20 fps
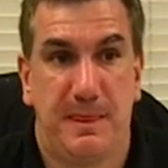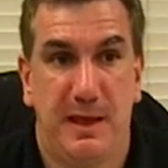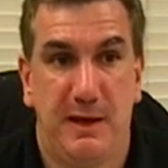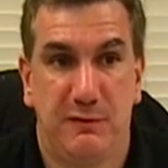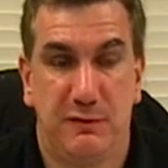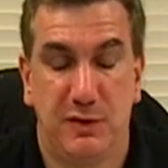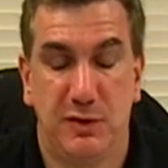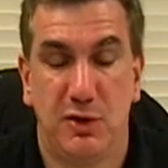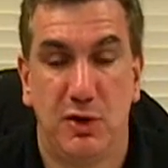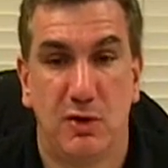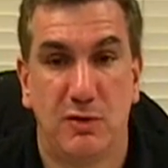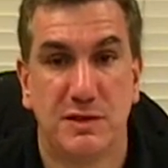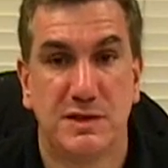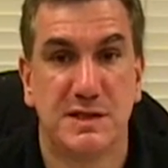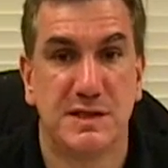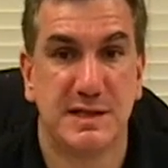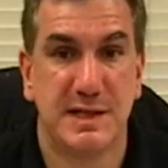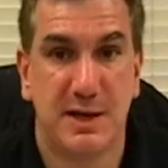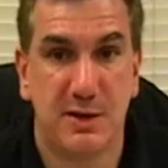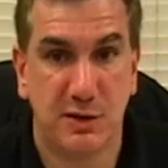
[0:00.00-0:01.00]
If
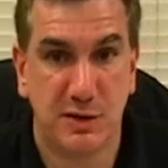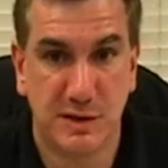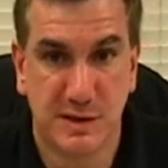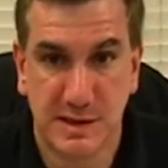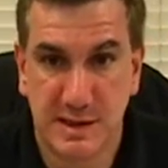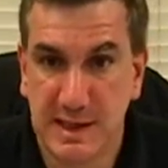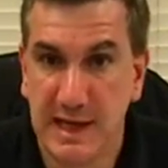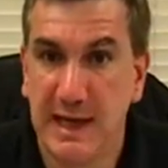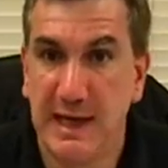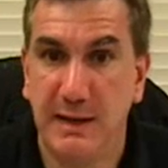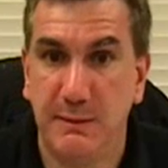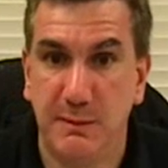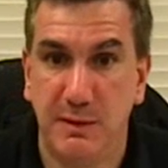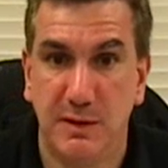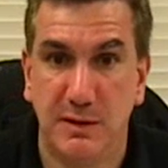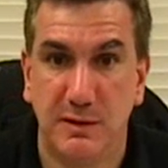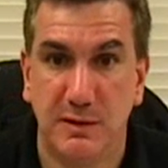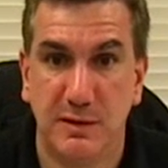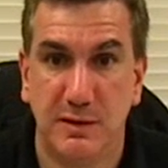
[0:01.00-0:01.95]
Linares is not on his game,